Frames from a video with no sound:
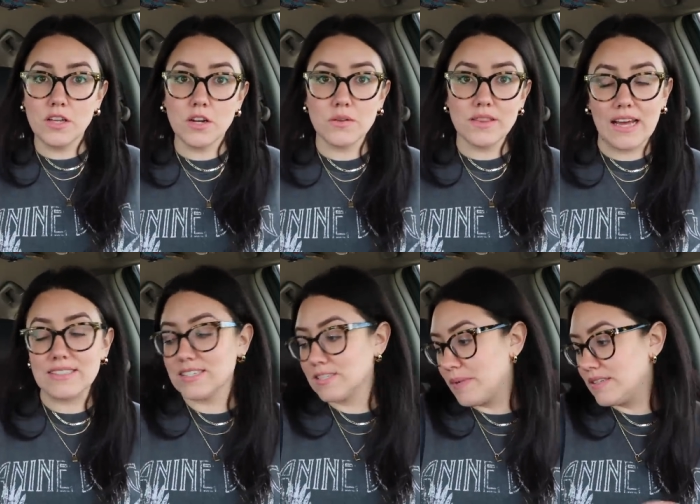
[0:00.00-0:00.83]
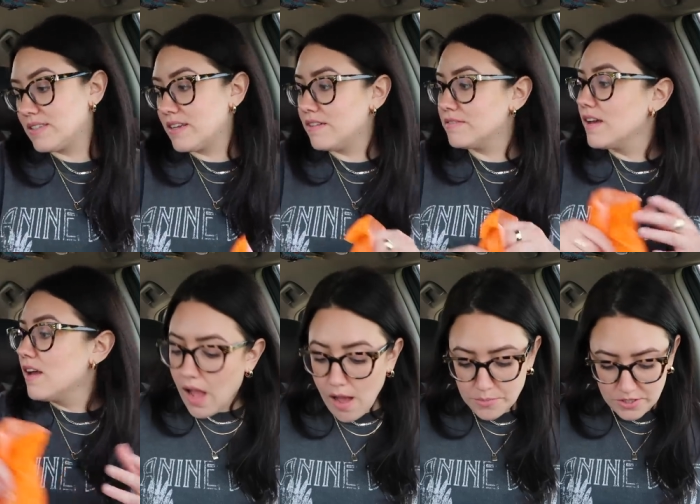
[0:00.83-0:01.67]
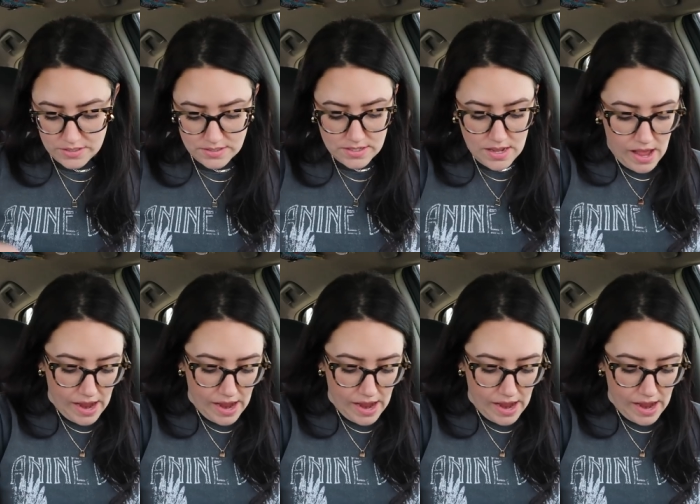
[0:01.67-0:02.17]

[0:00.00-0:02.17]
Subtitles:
you know, less expensive options. options.